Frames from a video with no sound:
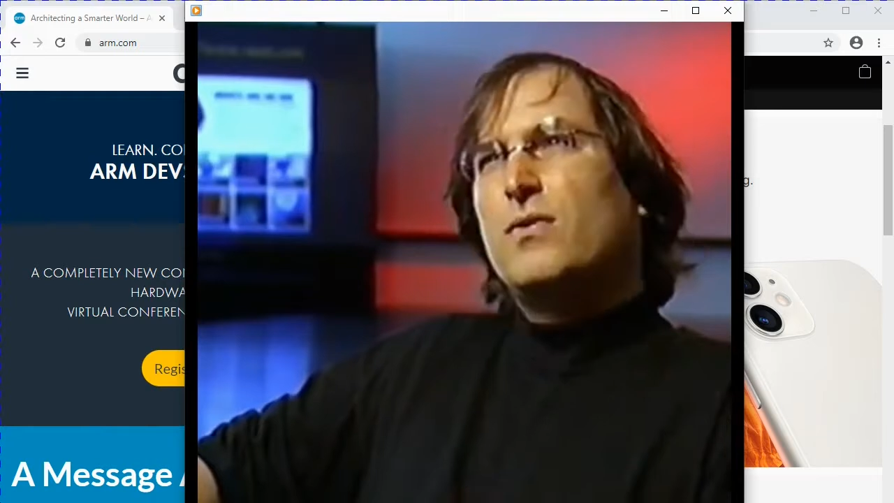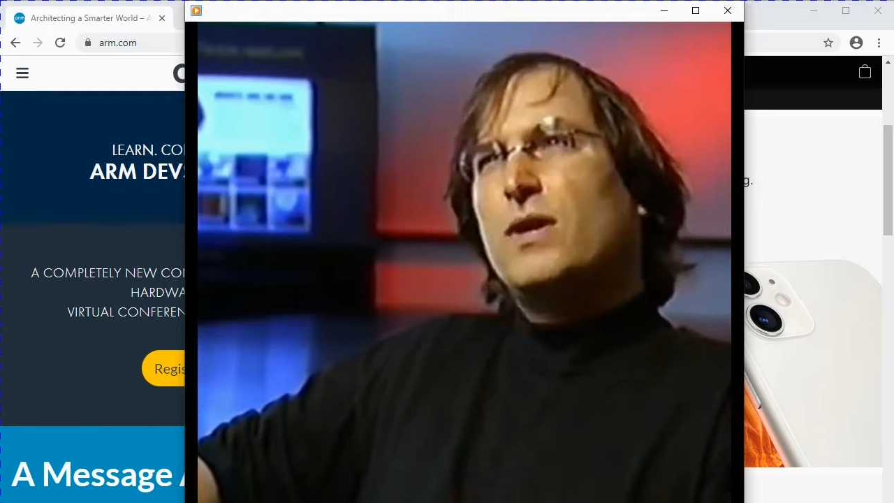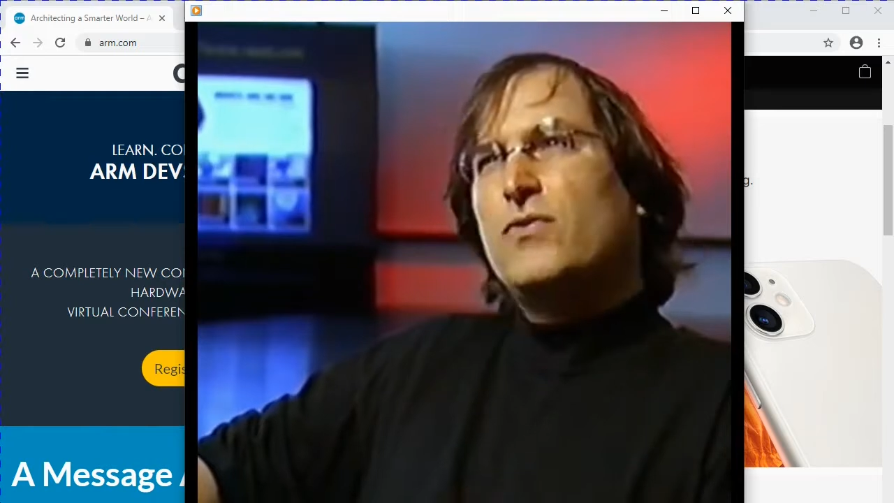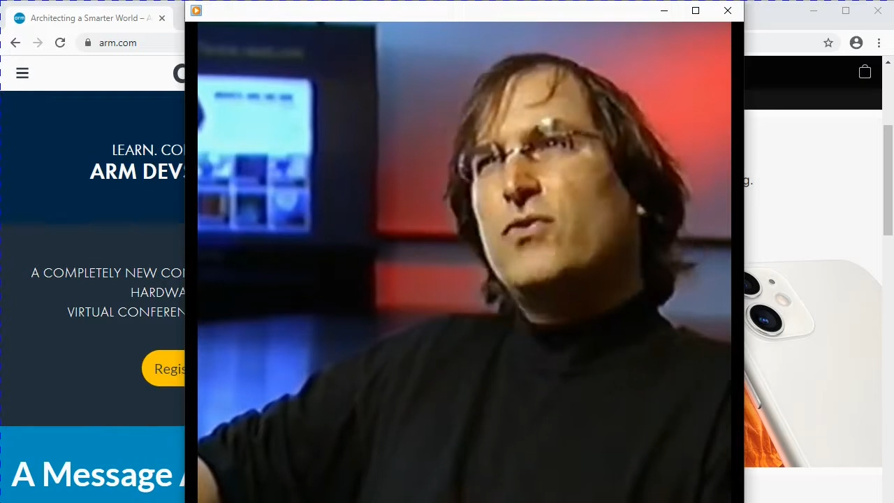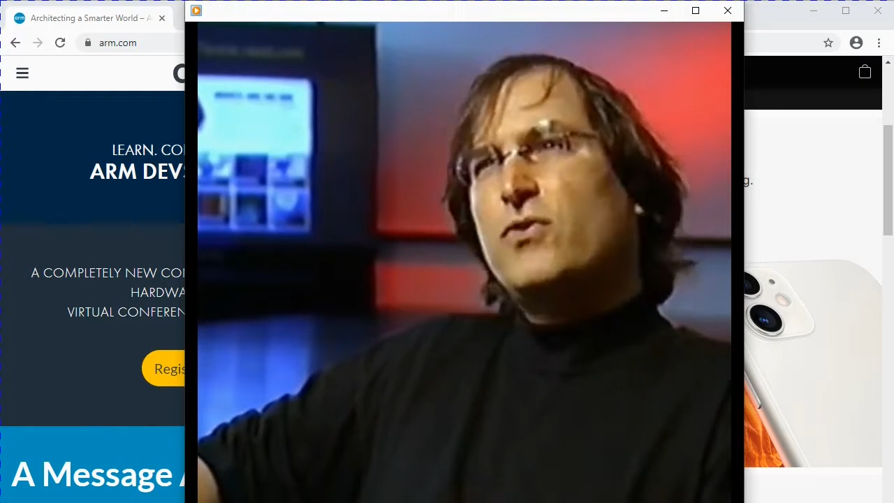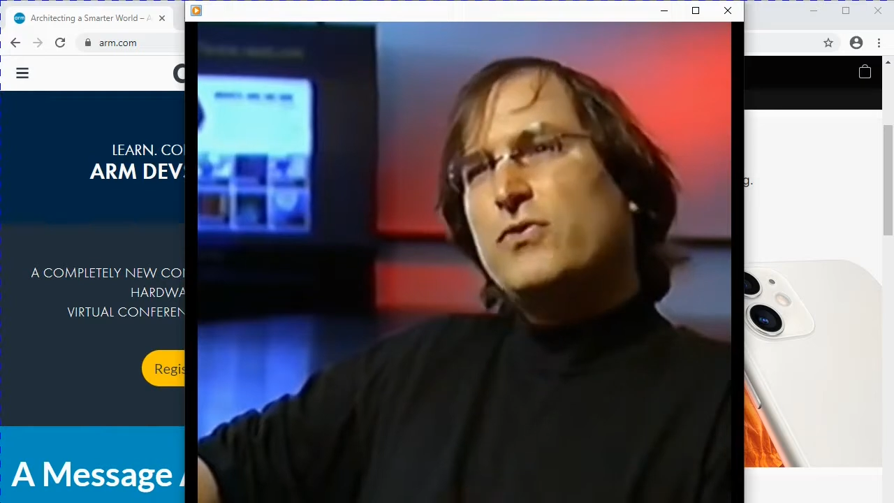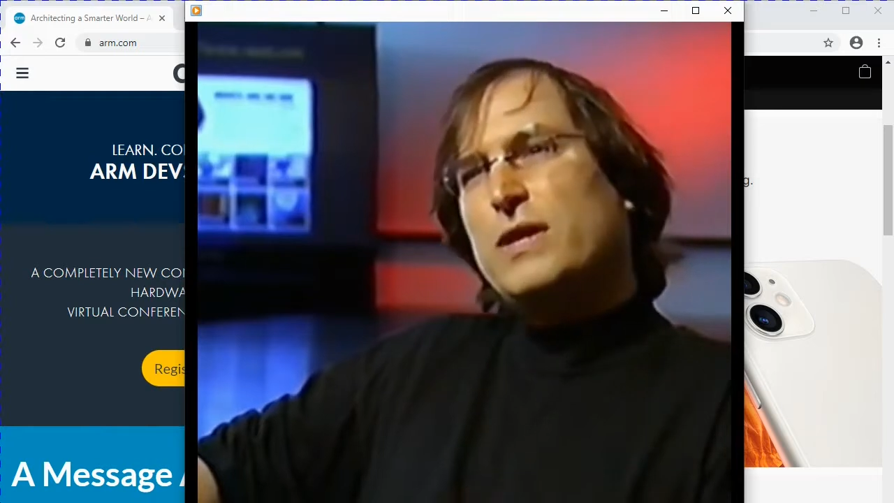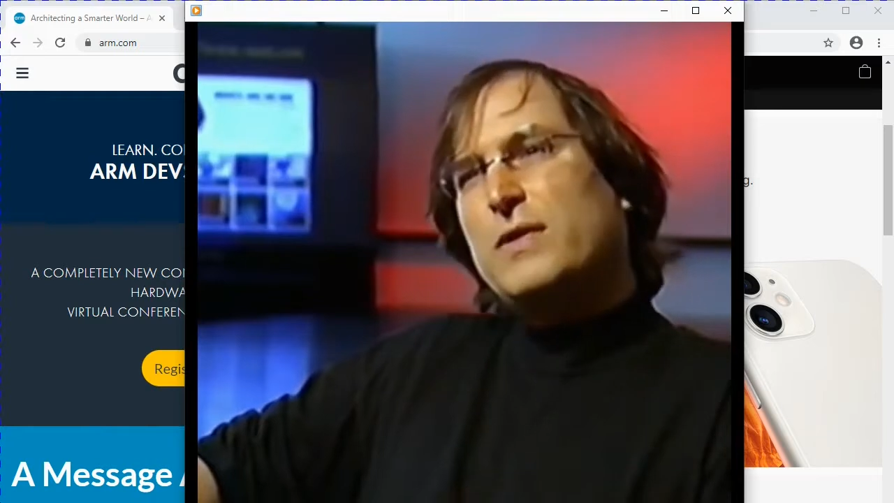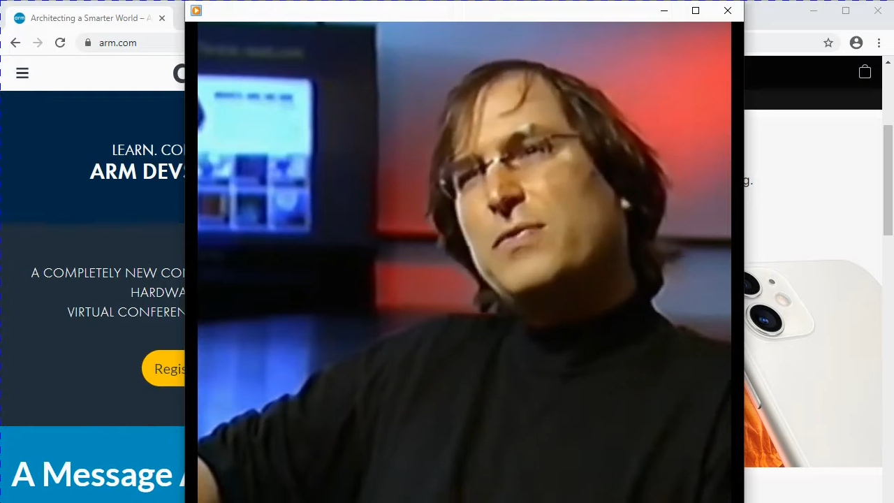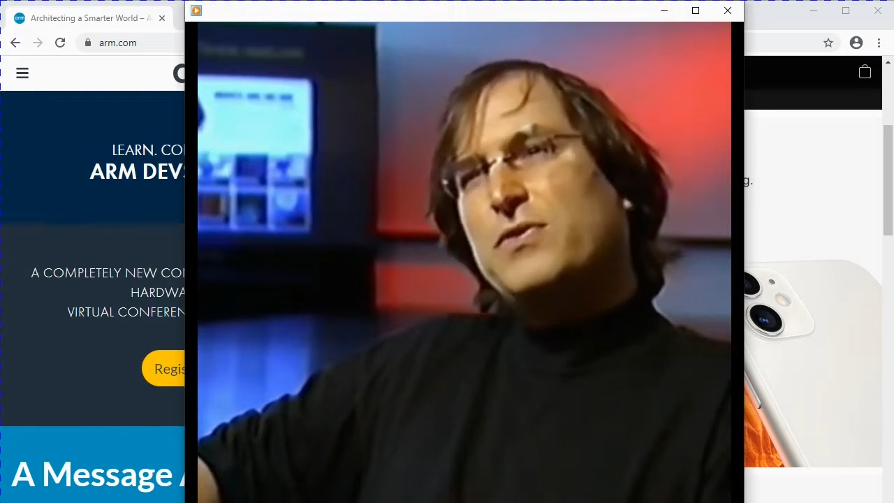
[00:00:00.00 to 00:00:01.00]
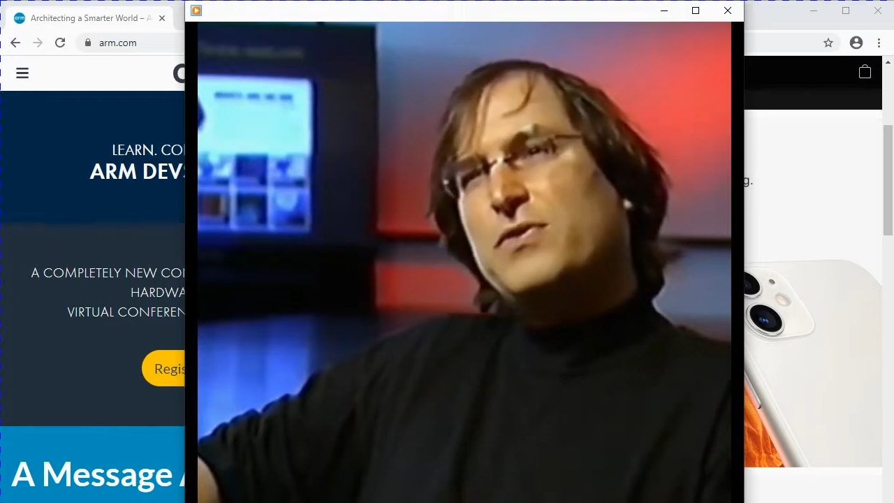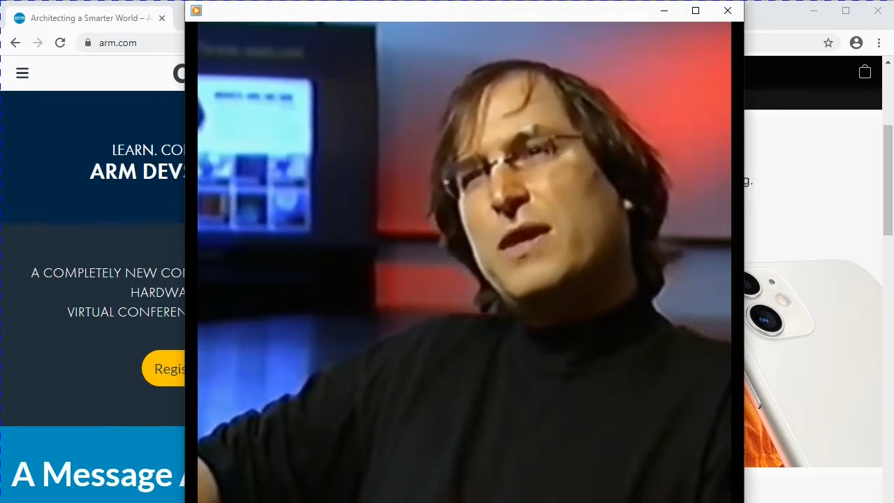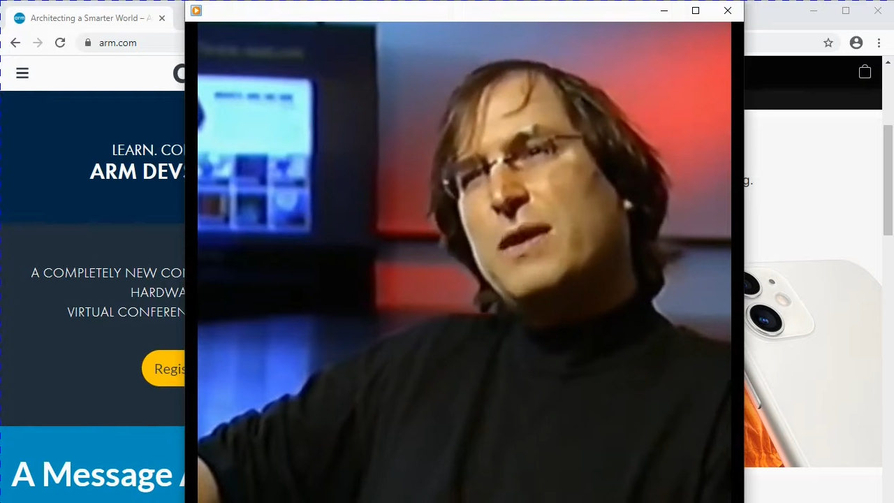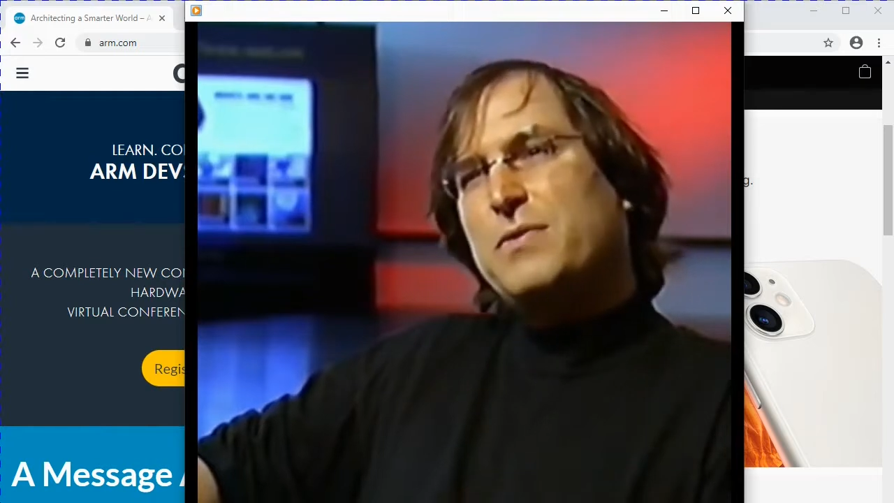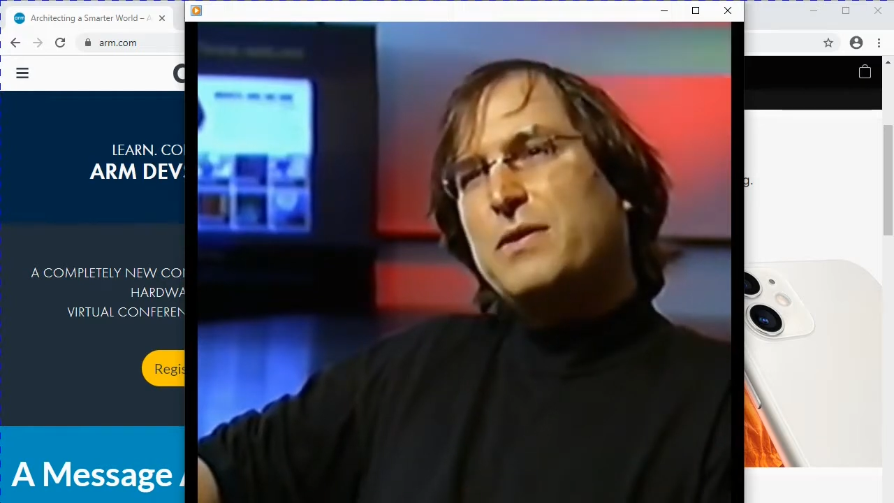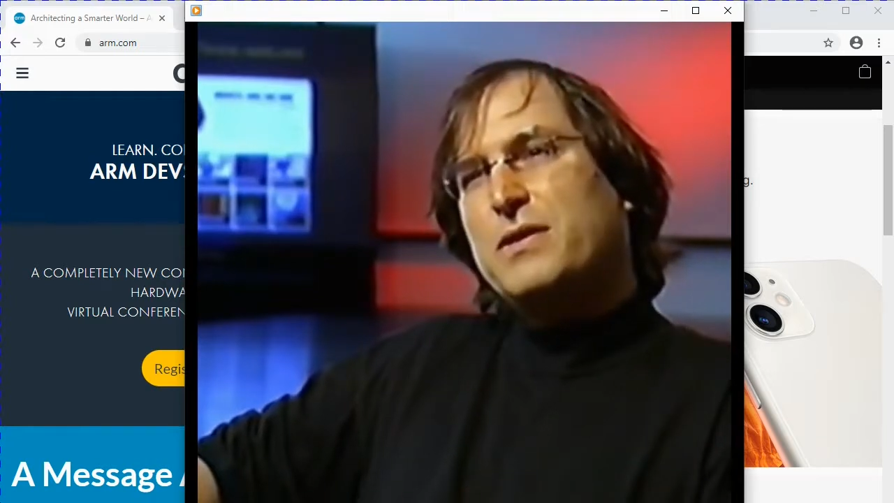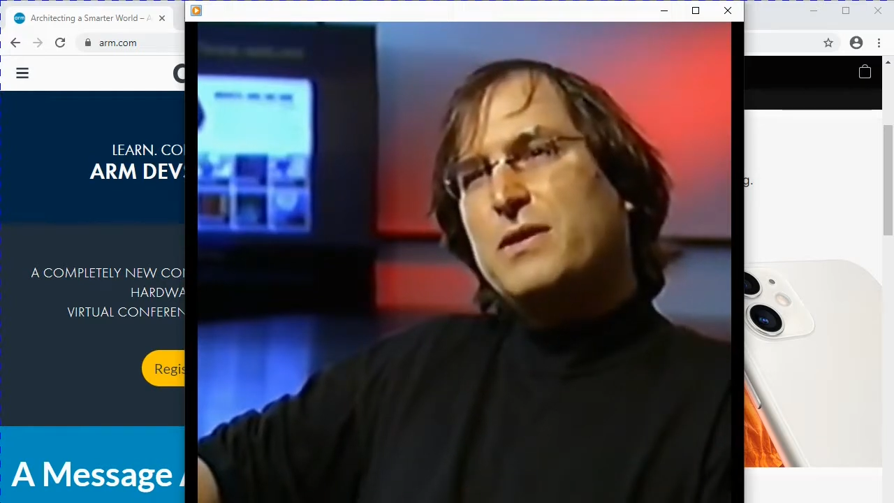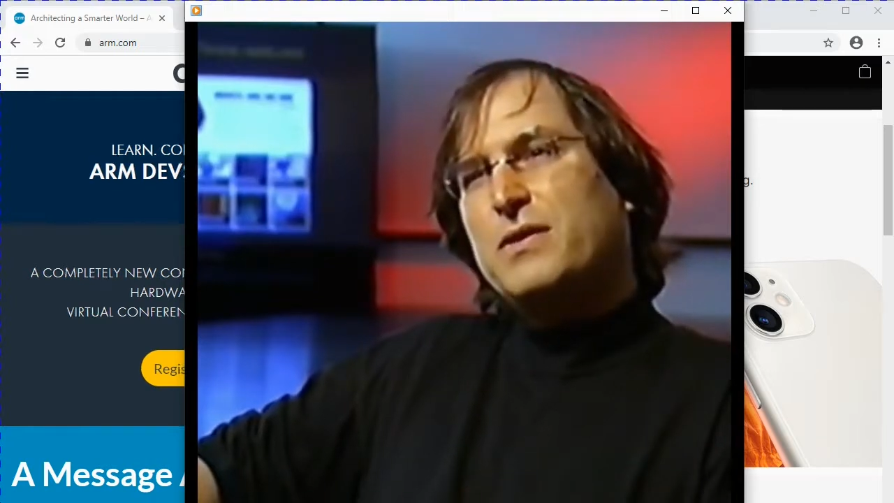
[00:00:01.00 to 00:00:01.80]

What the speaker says: It turns out the same thing